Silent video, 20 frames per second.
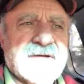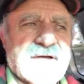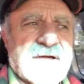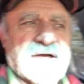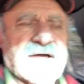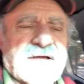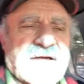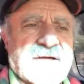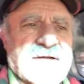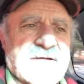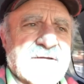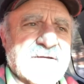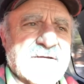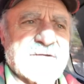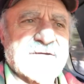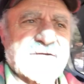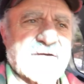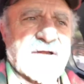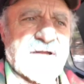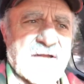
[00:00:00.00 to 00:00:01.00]
Uh,
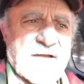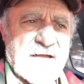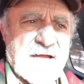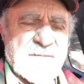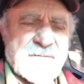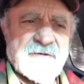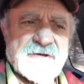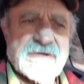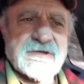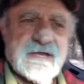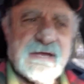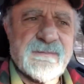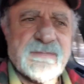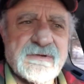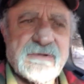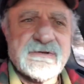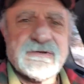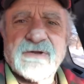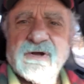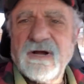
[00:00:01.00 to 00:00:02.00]
so I'm just
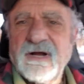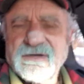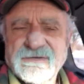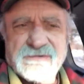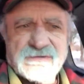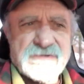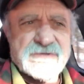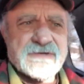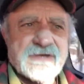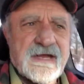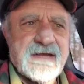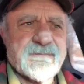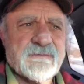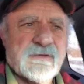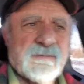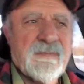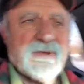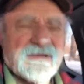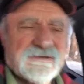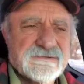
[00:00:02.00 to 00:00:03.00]
keeping the dogs in shape
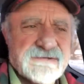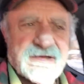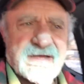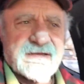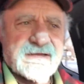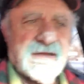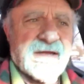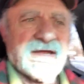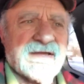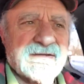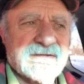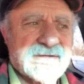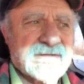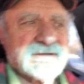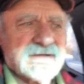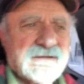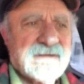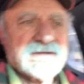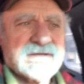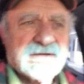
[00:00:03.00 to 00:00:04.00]
the best I
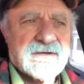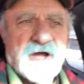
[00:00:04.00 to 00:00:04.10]
can